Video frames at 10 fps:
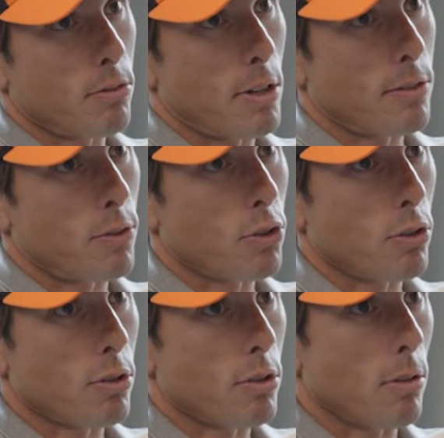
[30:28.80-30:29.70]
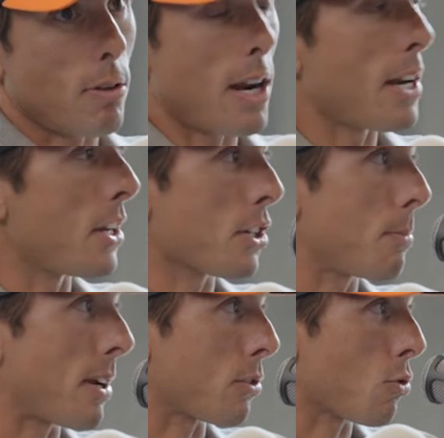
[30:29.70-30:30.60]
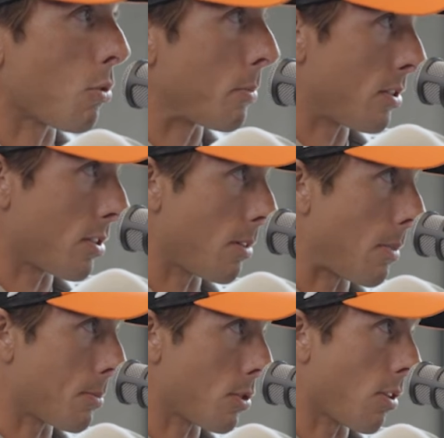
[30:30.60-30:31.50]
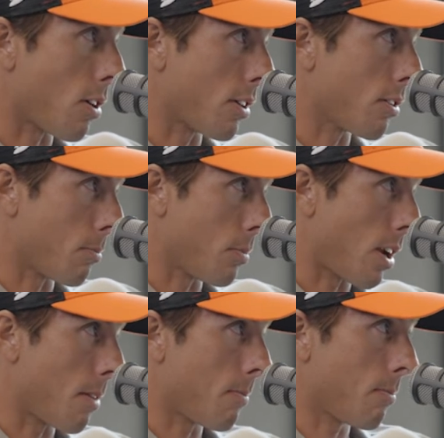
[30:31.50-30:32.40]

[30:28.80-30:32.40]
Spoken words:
race for sure. So and I didn't expect the Scorpions to come up so hard either. But